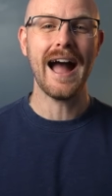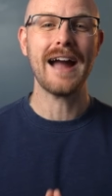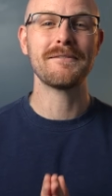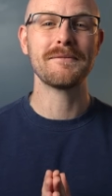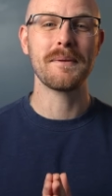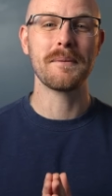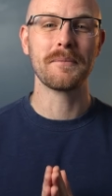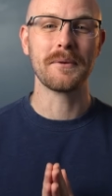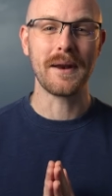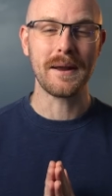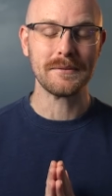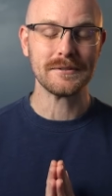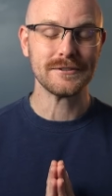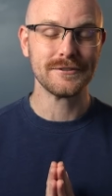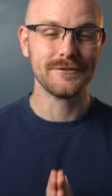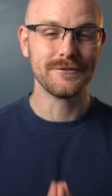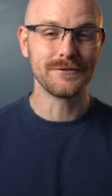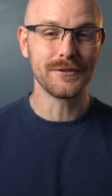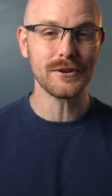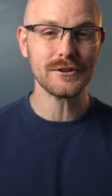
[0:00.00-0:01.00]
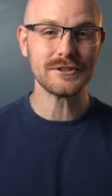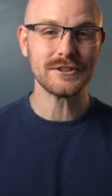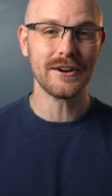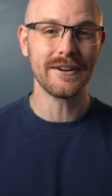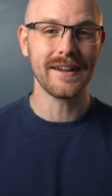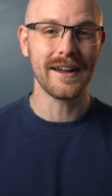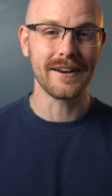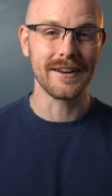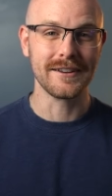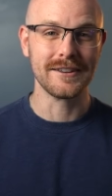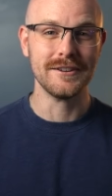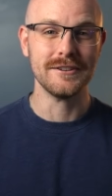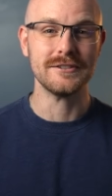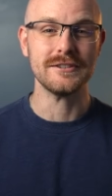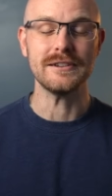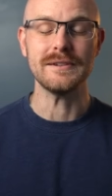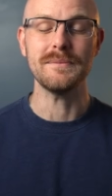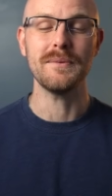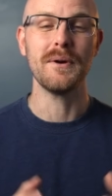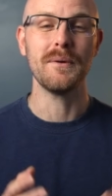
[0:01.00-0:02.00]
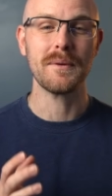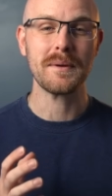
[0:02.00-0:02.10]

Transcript: I remember when I was first starting out on YouTube,